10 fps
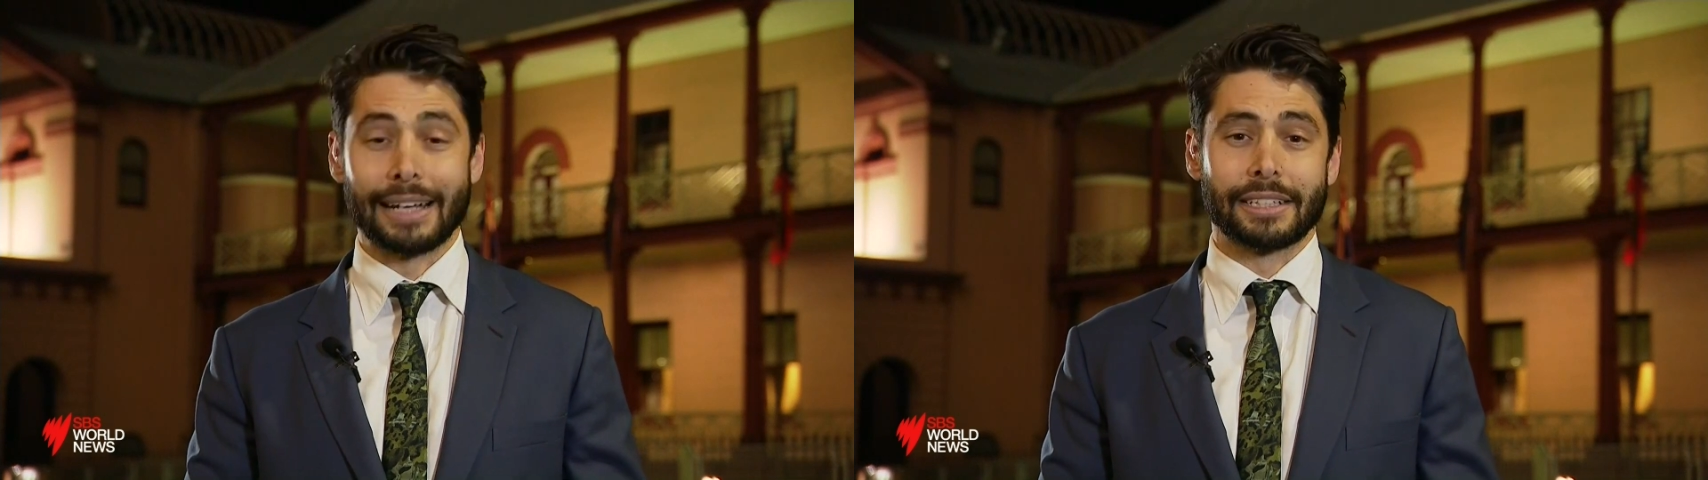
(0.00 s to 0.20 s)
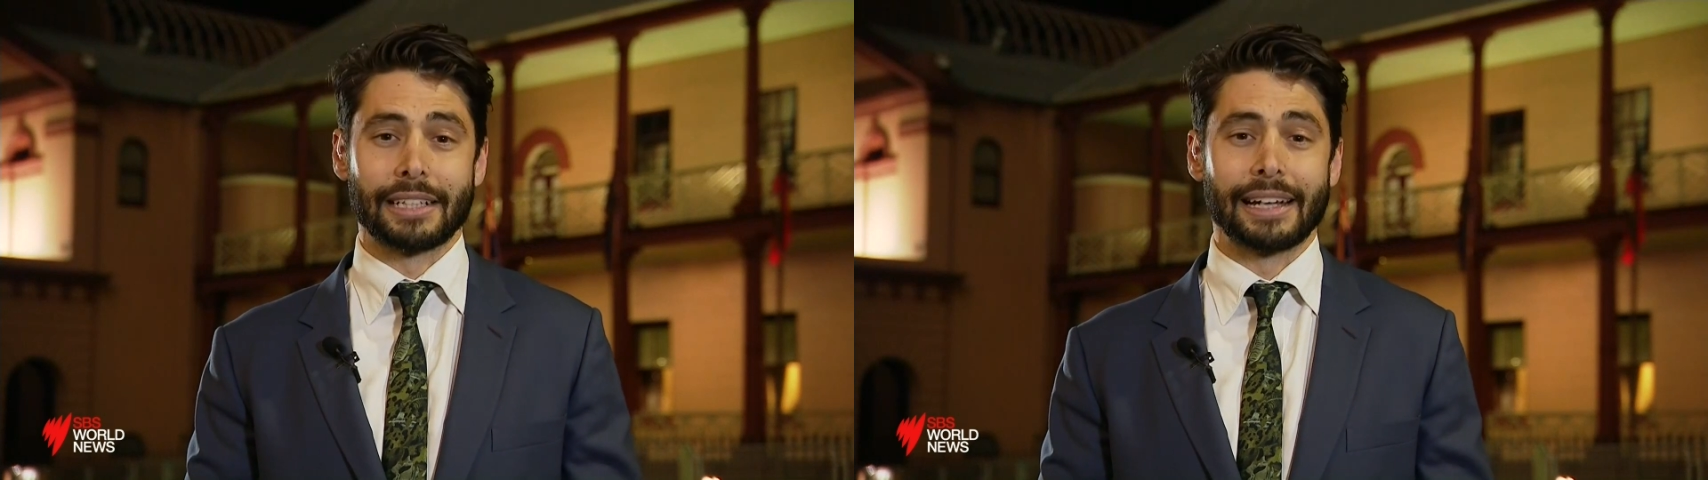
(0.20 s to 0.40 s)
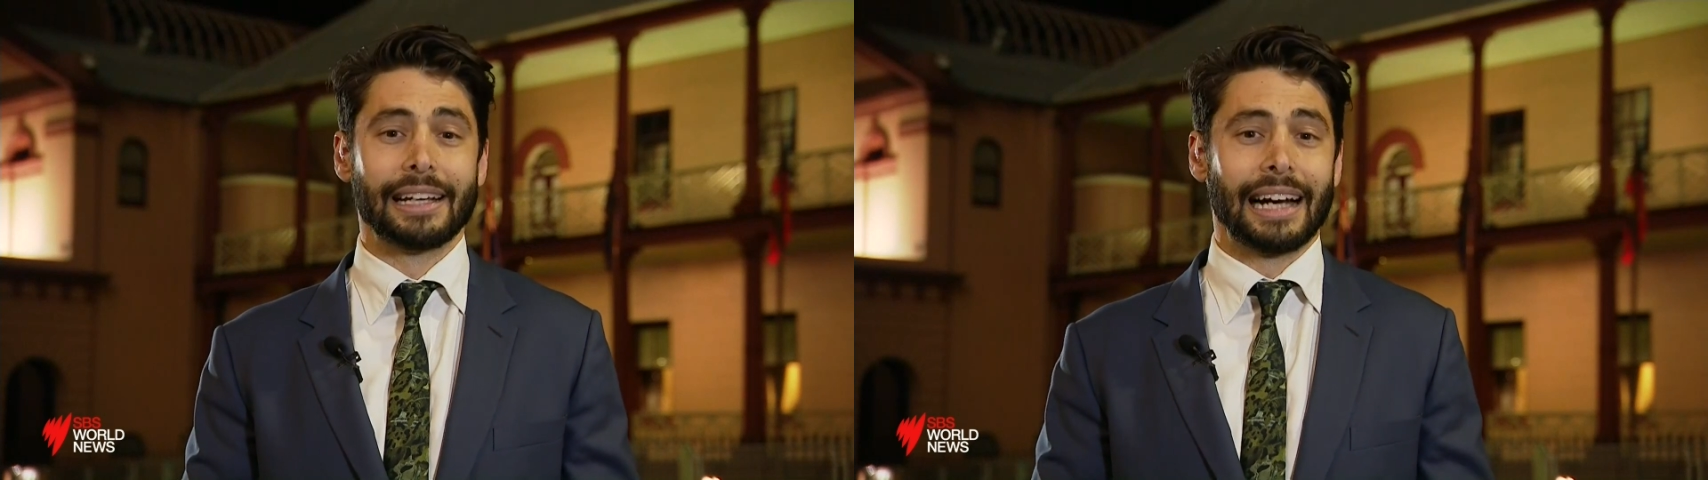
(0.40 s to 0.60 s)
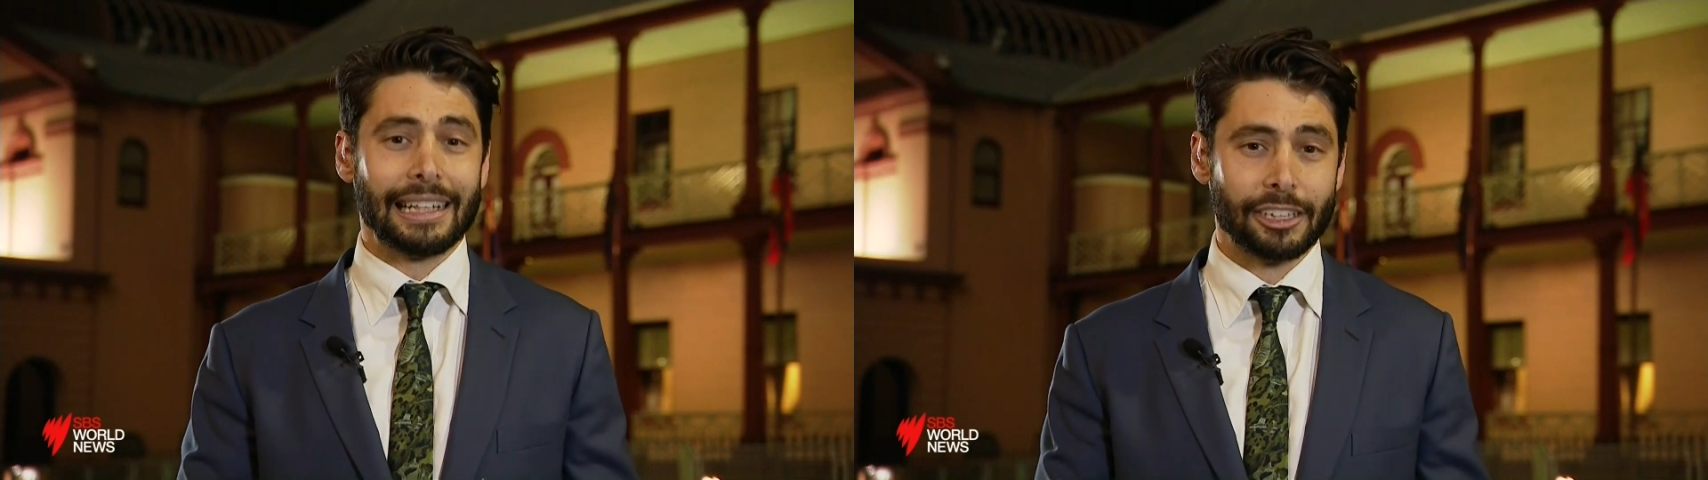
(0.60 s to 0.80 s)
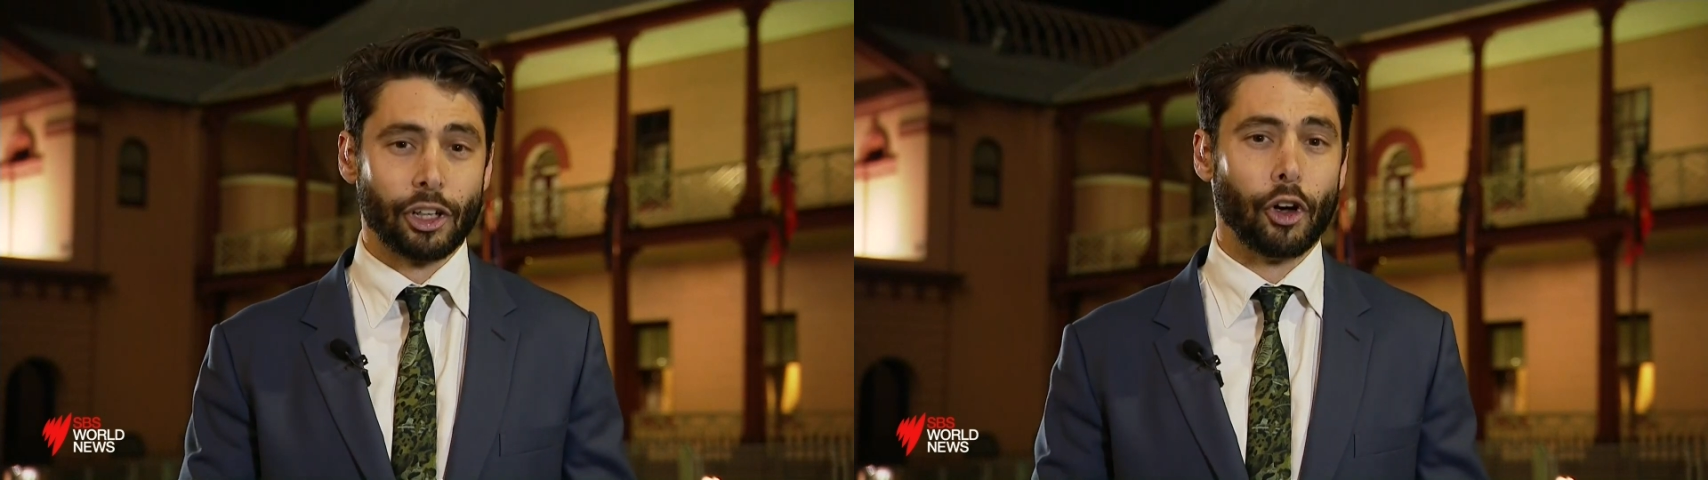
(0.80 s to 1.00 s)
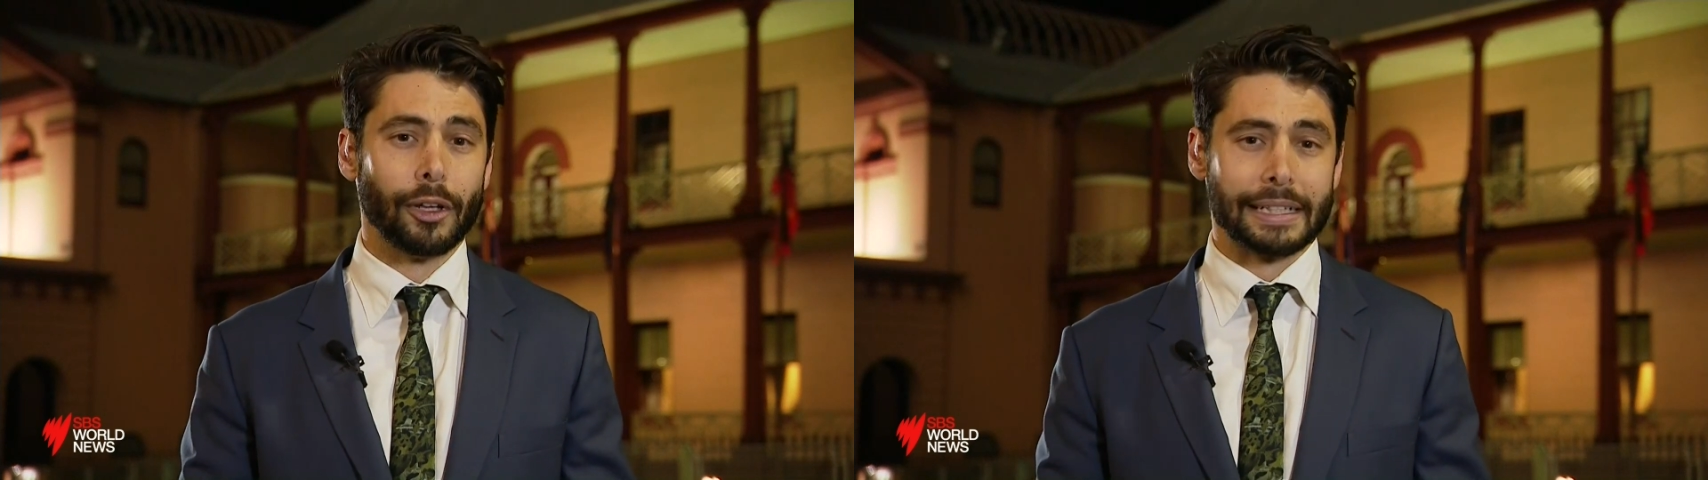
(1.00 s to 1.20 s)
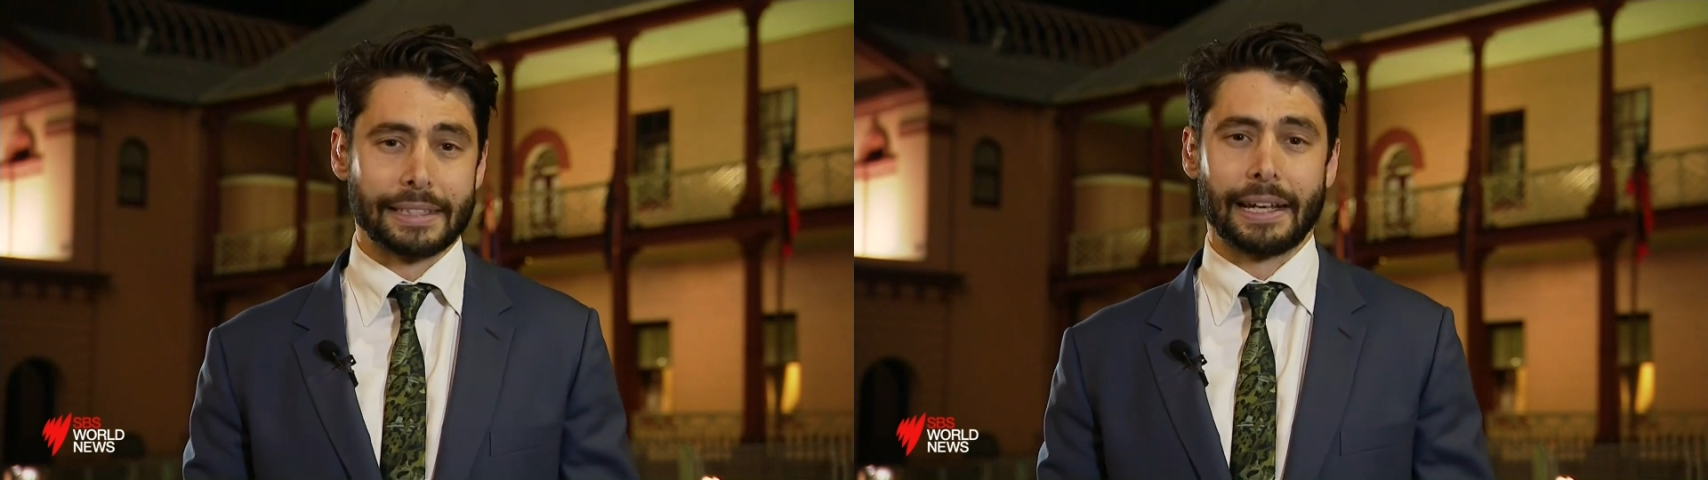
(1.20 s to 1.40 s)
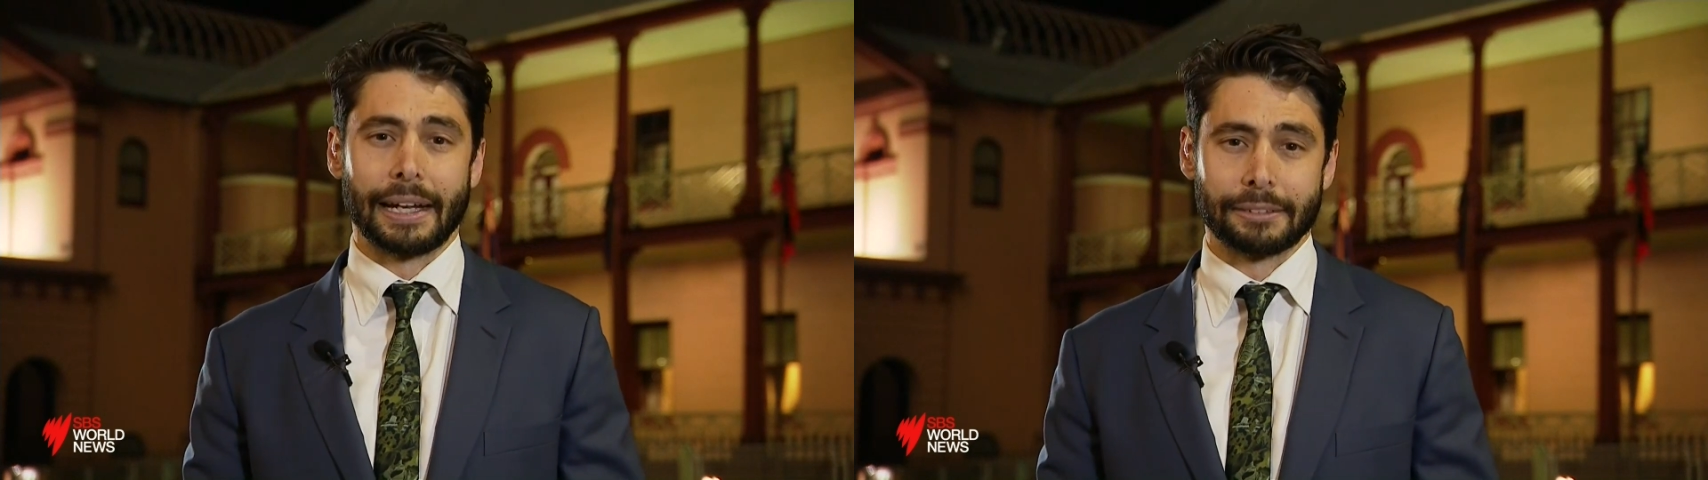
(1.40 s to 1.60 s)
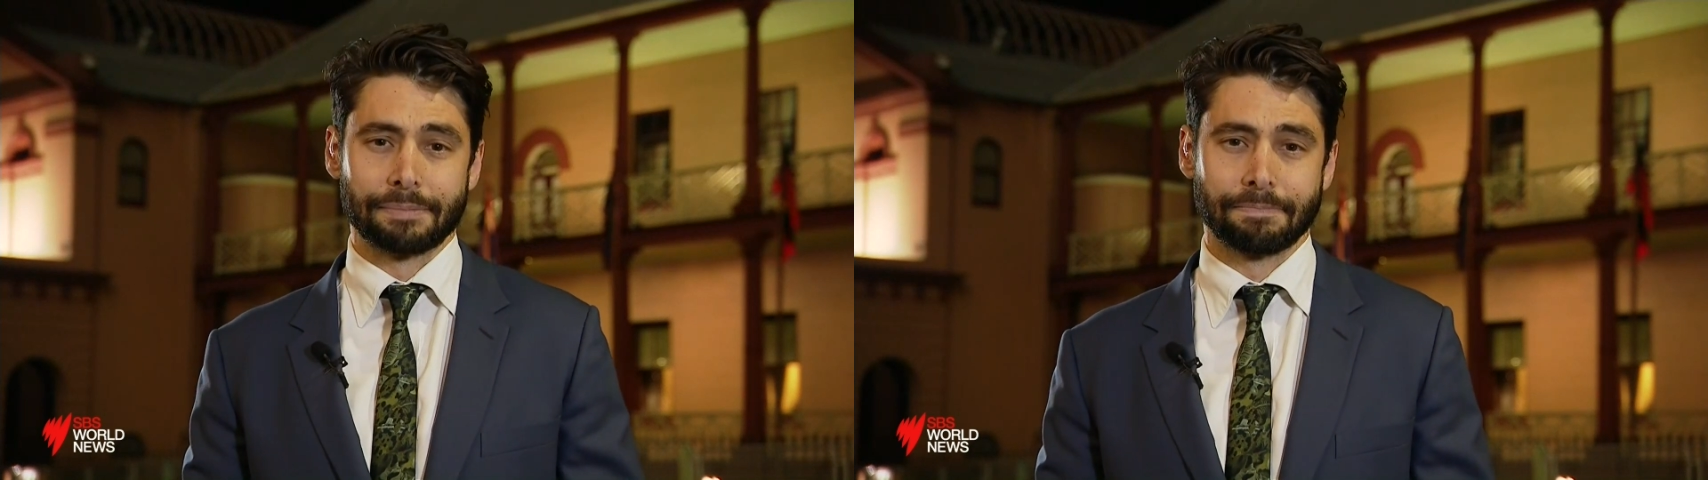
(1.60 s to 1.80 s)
had to say a little earlier today.